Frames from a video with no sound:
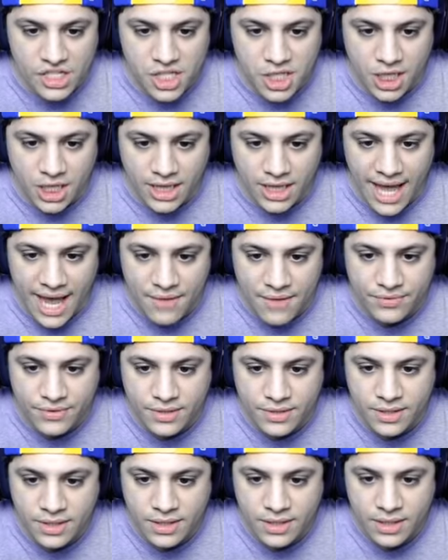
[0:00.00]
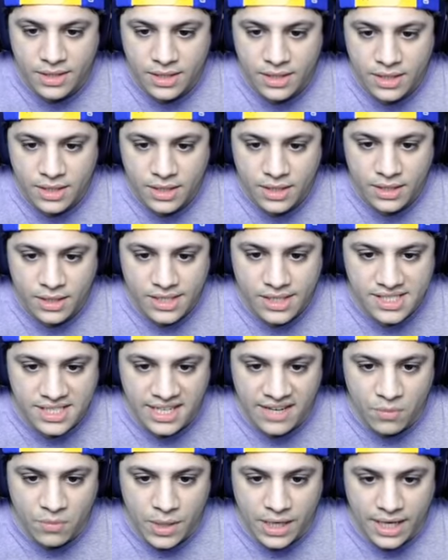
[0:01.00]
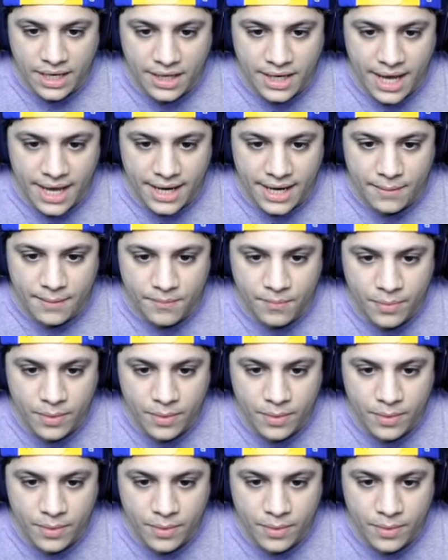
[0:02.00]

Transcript: to the left. Let's see if we can get it.